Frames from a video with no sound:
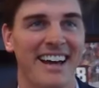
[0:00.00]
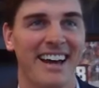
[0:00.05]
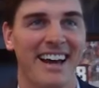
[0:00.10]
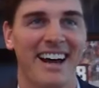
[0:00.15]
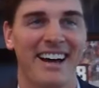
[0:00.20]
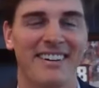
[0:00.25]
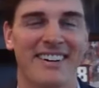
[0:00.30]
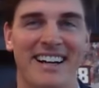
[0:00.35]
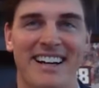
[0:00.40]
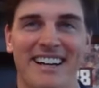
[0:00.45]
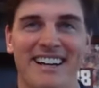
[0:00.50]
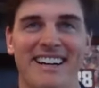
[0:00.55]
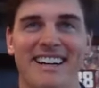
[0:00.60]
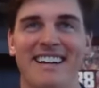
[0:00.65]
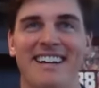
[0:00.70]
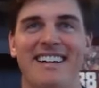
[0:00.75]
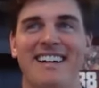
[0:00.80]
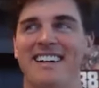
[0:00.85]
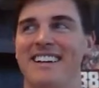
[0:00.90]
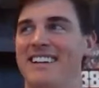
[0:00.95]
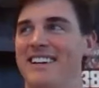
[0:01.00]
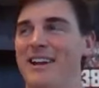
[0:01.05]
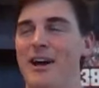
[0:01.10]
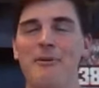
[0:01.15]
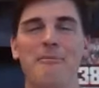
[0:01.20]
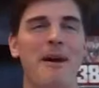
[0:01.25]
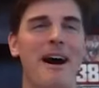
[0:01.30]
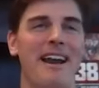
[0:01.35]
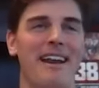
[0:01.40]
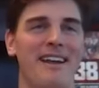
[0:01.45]
I mean,
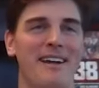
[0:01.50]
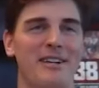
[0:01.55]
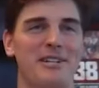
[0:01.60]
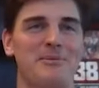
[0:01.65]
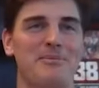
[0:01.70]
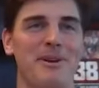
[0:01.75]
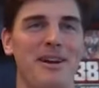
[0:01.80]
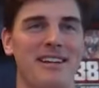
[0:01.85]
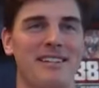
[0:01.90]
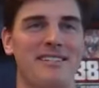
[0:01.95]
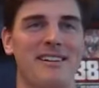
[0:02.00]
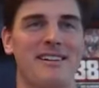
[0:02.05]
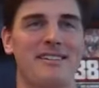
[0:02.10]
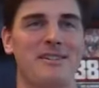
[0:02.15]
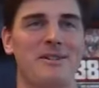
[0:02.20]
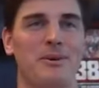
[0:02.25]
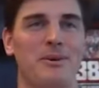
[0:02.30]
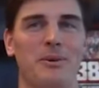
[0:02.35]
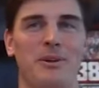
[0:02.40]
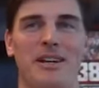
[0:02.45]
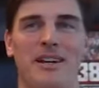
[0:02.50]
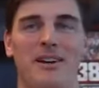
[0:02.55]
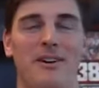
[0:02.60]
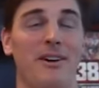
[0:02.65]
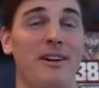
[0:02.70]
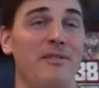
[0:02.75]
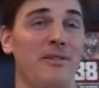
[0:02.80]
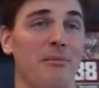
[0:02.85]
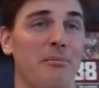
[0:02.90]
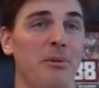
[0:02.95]
nobody expects us to win
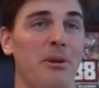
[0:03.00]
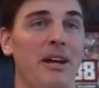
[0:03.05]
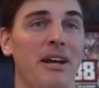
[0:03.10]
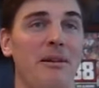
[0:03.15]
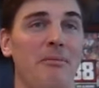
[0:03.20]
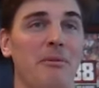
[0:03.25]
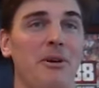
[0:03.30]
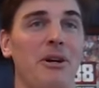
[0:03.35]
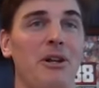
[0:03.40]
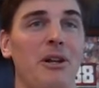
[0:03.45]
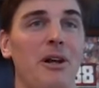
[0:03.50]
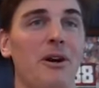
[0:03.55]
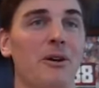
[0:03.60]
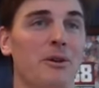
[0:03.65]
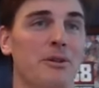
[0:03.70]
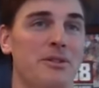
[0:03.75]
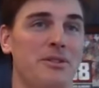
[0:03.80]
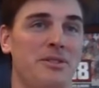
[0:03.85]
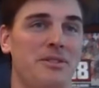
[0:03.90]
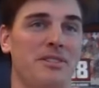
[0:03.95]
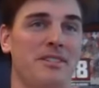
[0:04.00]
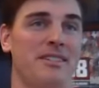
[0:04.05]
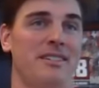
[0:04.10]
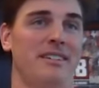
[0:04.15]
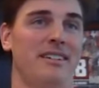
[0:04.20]
or even play them close.